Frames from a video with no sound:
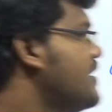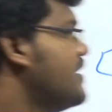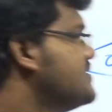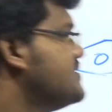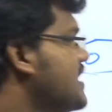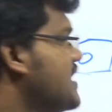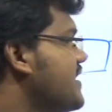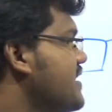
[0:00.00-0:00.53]

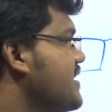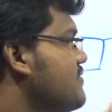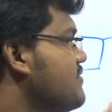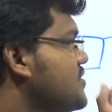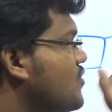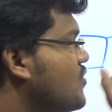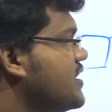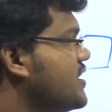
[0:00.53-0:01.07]
started
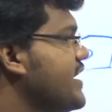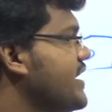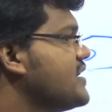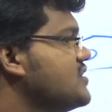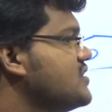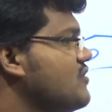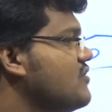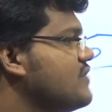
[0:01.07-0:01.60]
with what?
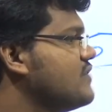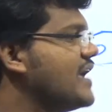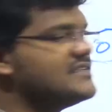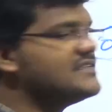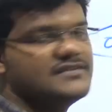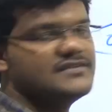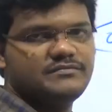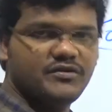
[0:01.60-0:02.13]
Reaction of
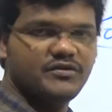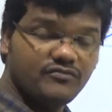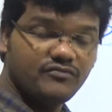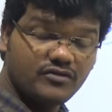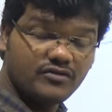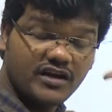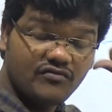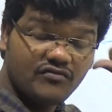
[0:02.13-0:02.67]
acids. Before
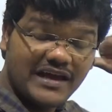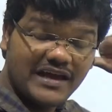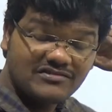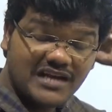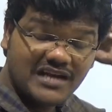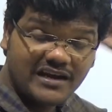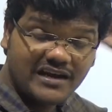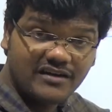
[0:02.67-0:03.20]
that, we have
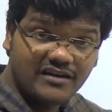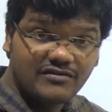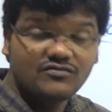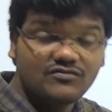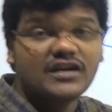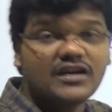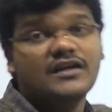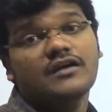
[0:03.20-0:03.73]
started with
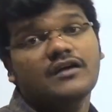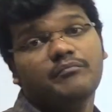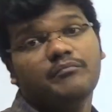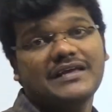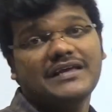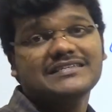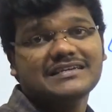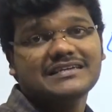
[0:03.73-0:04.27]
what?
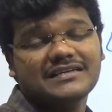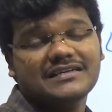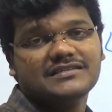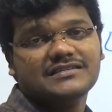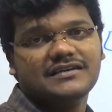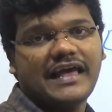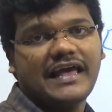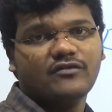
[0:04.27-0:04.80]
Basic nature
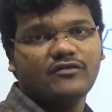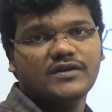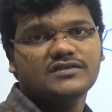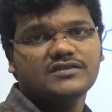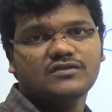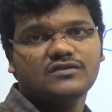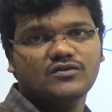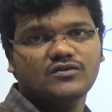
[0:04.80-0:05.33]
and aqueous
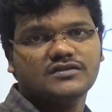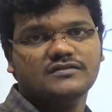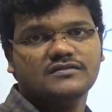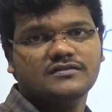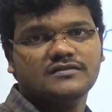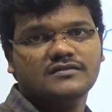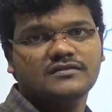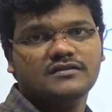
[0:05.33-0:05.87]
solution.
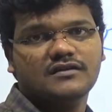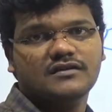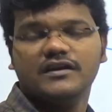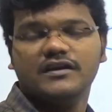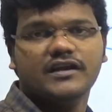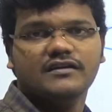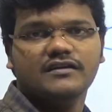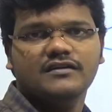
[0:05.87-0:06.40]

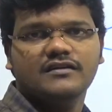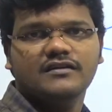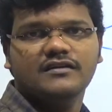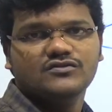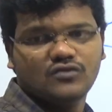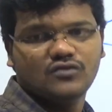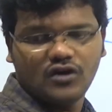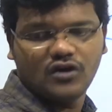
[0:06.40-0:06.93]
Clear?
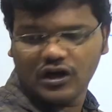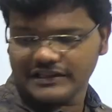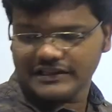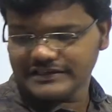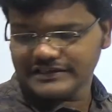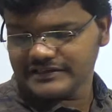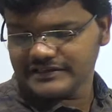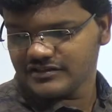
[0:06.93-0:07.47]
So all
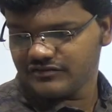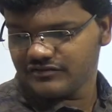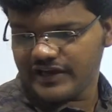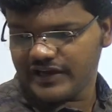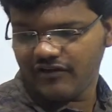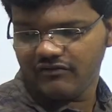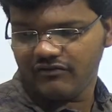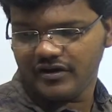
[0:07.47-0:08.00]
these things we
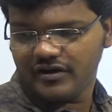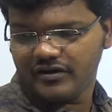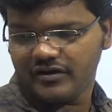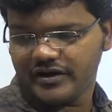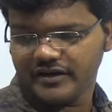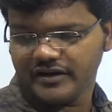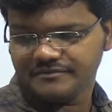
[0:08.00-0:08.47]
have written,